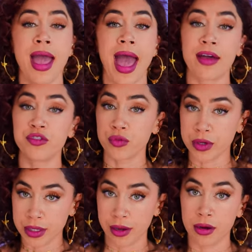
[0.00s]
After
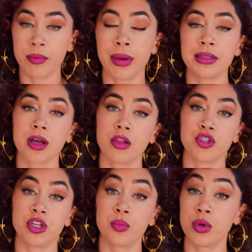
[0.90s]
a year, my
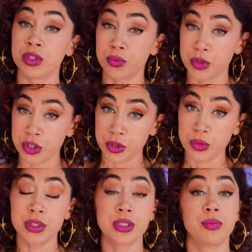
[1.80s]
scholarship was
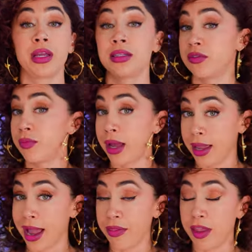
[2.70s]
reduced because of
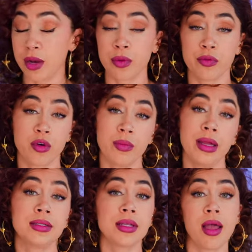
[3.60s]
my athletic
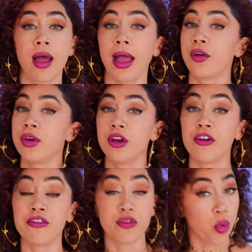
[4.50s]
performance. I couldn't
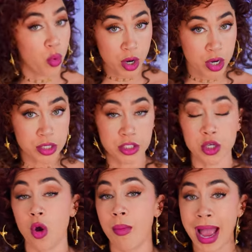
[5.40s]
afford
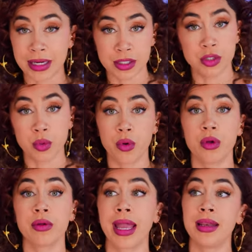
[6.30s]
to go back to
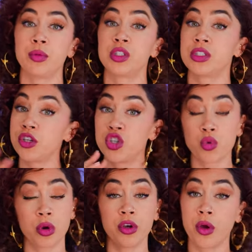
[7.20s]
school, and it was such
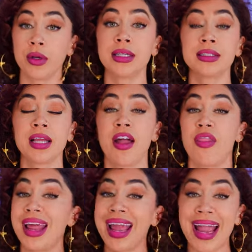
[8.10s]
short notice
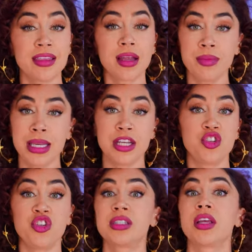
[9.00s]
that I ended up needing
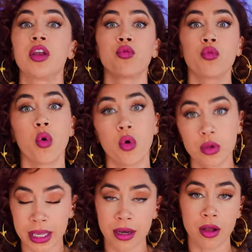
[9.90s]
to just
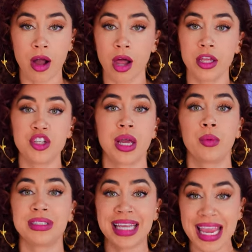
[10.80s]
enroll in a college that
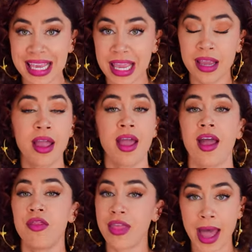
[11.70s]
was taking,
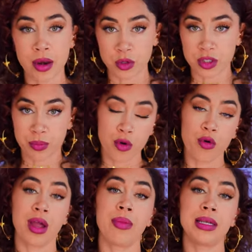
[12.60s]
and that was a
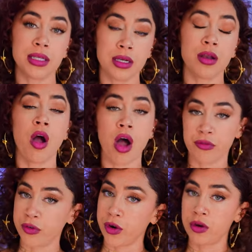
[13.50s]
program that didn't
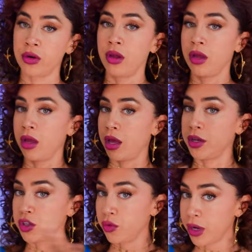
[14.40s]
offer a
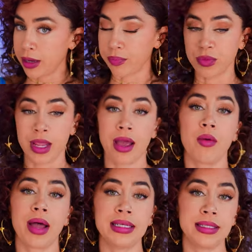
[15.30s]
degree.
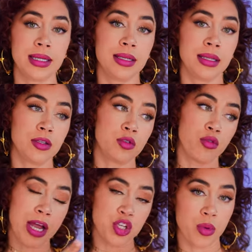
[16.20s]
Now, I did
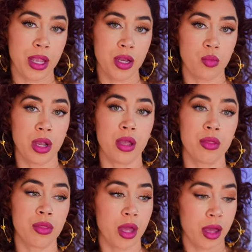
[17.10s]
graduate
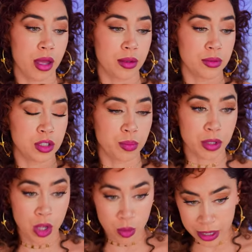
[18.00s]
with a
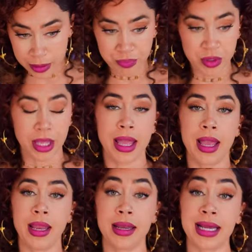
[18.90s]
diploma,
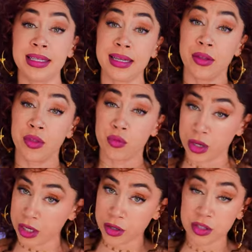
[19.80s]
and I did it in
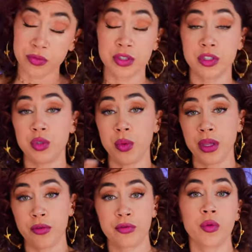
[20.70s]
three years versus doing
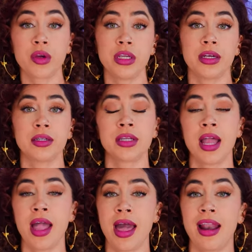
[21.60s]
it in four years.
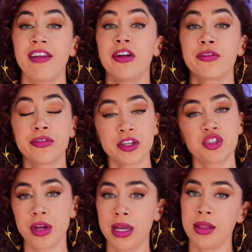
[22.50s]
And I felt
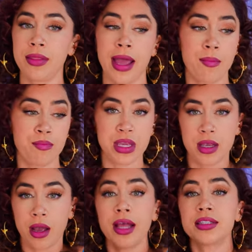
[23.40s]
frustrated that
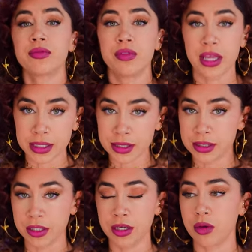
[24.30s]
because of
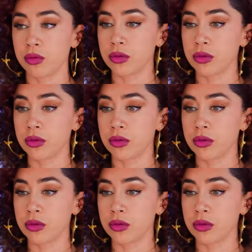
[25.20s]
this, you know,